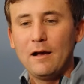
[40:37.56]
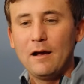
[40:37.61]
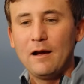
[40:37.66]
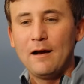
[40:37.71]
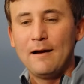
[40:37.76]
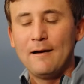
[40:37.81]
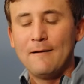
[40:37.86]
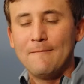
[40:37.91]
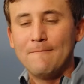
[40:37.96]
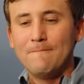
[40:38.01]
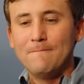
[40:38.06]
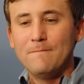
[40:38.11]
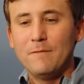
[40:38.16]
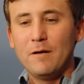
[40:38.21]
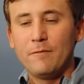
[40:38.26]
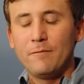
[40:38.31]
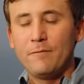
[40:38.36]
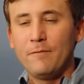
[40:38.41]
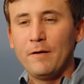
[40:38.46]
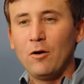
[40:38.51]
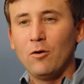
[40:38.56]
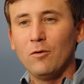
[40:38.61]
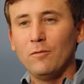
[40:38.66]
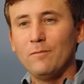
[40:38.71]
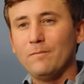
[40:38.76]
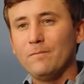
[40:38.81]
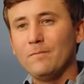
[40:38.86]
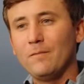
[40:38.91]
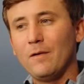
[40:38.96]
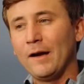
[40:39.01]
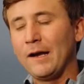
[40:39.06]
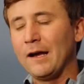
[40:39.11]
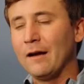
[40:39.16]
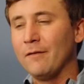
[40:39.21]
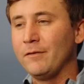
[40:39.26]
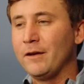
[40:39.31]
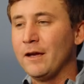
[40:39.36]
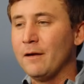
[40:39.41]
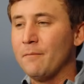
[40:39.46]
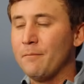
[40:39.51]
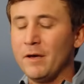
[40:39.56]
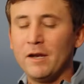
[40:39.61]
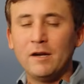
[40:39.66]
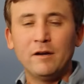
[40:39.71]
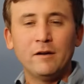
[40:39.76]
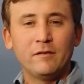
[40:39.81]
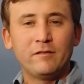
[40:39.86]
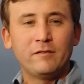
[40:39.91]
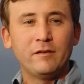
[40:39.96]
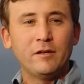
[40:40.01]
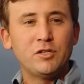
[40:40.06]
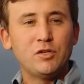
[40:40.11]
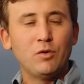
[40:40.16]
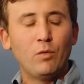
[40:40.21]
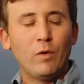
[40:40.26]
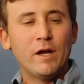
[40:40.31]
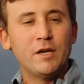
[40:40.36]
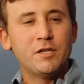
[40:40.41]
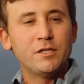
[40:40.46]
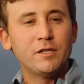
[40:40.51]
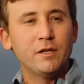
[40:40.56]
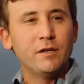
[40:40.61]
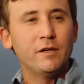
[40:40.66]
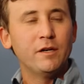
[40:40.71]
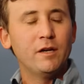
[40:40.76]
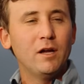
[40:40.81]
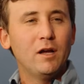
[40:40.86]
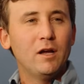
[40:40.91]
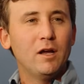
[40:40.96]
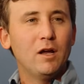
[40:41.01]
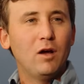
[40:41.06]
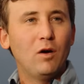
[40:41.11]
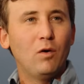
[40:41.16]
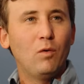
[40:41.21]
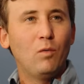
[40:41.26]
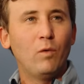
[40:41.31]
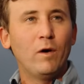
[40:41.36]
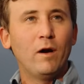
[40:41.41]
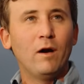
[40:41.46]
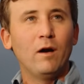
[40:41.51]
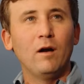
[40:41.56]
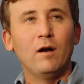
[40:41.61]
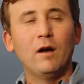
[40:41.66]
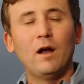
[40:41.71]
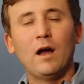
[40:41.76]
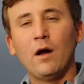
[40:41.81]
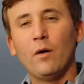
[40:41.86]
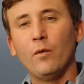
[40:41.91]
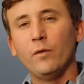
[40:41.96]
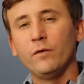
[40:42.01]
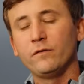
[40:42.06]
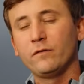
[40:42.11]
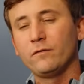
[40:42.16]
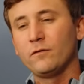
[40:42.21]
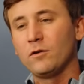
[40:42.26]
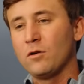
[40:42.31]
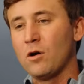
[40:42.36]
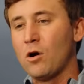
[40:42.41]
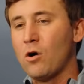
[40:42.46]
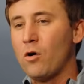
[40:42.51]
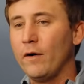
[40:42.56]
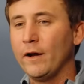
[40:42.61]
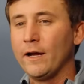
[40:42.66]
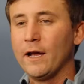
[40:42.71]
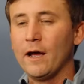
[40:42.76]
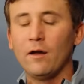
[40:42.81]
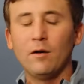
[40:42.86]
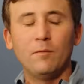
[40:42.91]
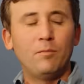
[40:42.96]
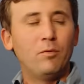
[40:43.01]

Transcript: um, felt like I've get, been in a situation where I was calling out a